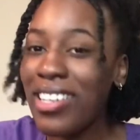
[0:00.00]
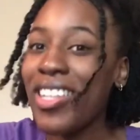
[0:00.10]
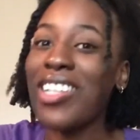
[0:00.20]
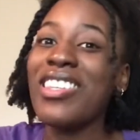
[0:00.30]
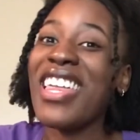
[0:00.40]

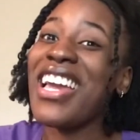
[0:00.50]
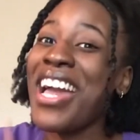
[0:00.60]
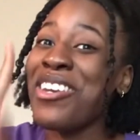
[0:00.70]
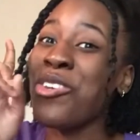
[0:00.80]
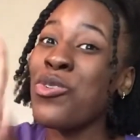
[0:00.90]
Good thing I
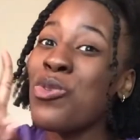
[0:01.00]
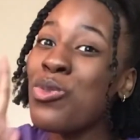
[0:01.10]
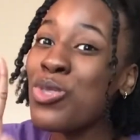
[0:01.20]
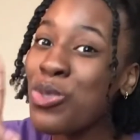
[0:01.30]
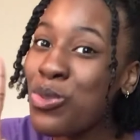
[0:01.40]
knew
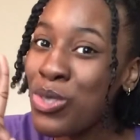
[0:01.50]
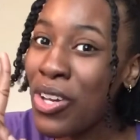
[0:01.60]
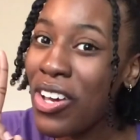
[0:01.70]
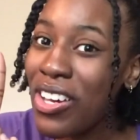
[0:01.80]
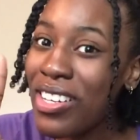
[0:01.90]
two
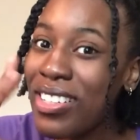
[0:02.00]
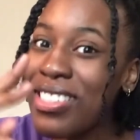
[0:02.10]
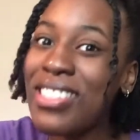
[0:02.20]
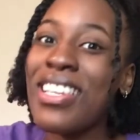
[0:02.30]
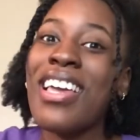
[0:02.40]

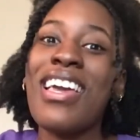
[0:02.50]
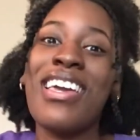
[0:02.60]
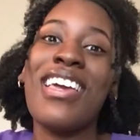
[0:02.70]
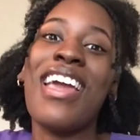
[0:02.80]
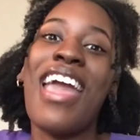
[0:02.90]
songs,
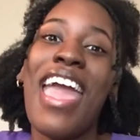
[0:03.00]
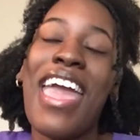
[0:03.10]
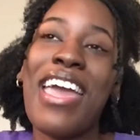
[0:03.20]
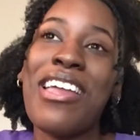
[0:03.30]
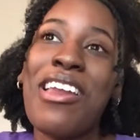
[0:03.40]

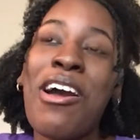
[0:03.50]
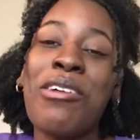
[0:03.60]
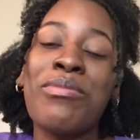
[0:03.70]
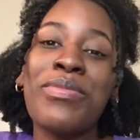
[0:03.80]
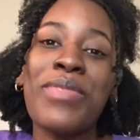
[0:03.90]
and
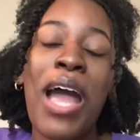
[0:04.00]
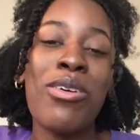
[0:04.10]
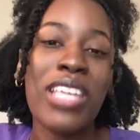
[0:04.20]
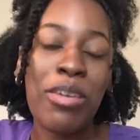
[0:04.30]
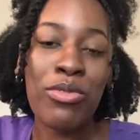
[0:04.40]
I was
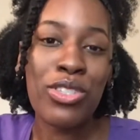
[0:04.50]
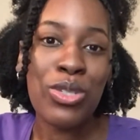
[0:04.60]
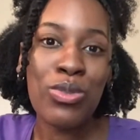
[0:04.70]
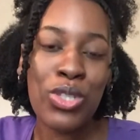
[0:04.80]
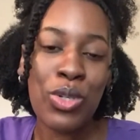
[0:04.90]
able to do
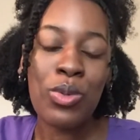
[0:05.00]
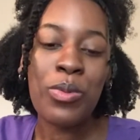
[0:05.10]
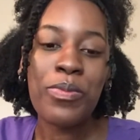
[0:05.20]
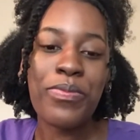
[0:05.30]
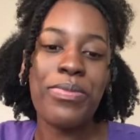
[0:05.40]
two,
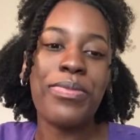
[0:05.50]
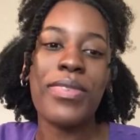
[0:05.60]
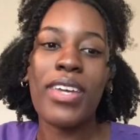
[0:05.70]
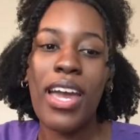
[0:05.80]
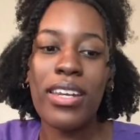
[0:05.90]

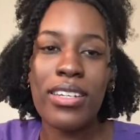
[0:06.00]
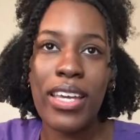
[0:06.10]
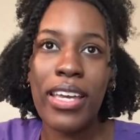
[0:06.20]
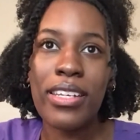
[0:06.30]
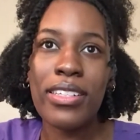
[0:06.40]
got it
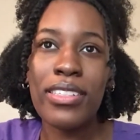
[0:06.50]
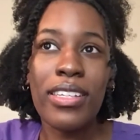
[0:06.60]
done.